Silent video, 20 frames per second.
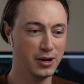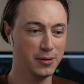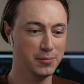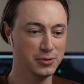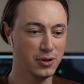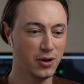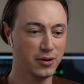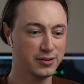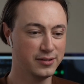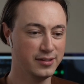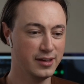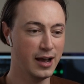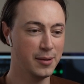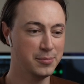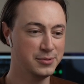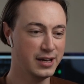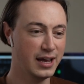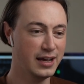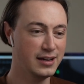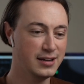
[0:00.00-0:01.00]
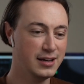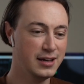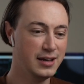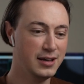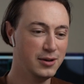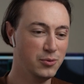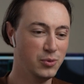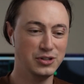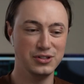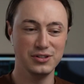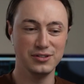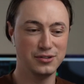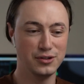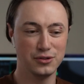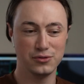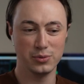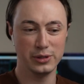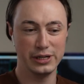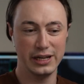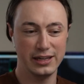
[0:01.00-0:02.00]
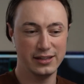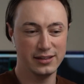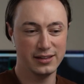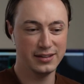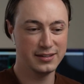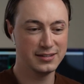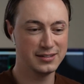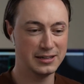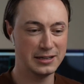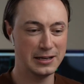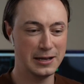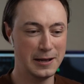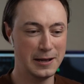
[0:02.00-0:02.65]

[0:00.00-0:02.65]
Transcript: blocked the update, which is just ridiculous.